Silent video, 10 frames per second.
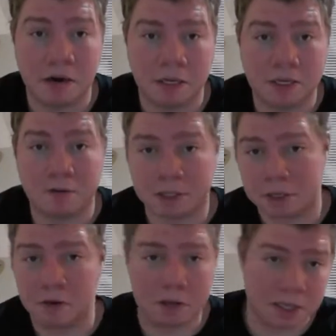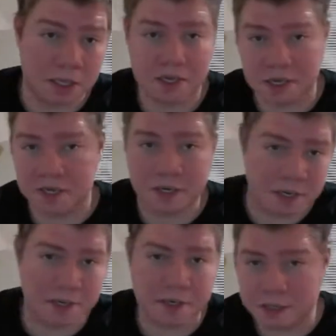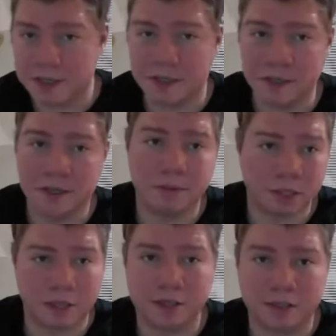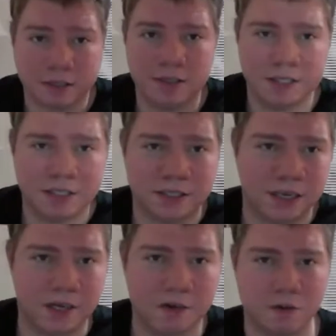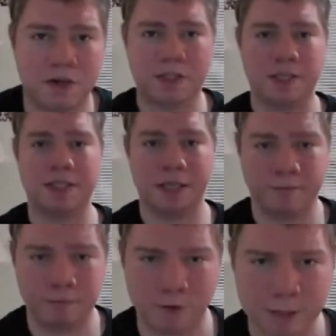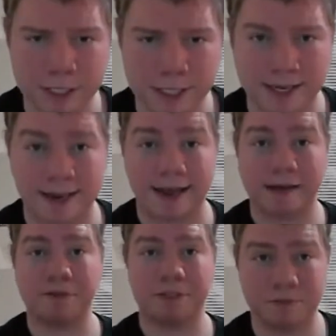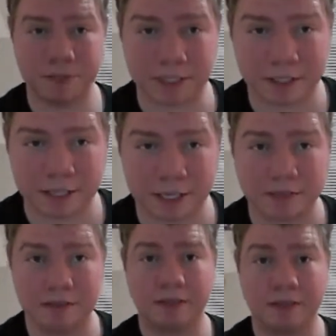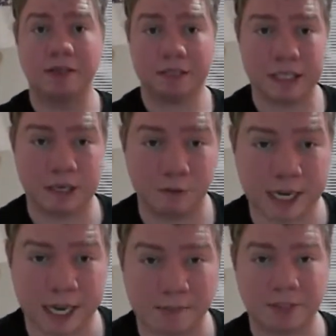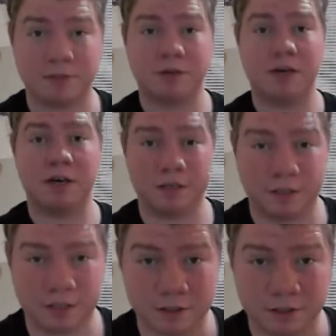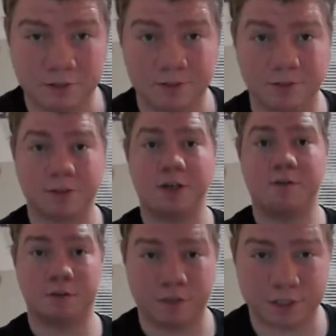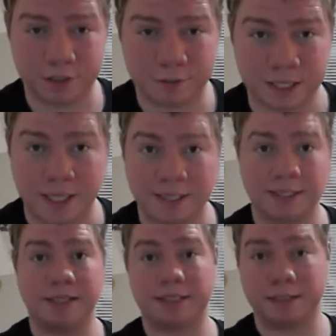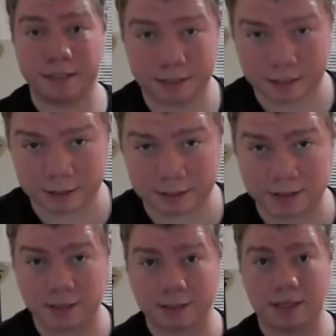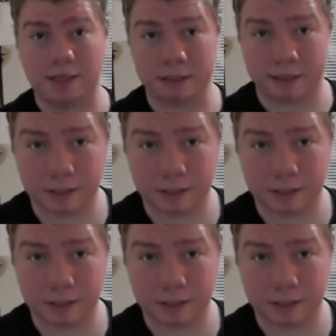here we go again. Duh, duh, duh. But listen, I don't want the same bullshit that happened to me to say same way it happened to other YouTubers for stupid inconsistency. Just saying.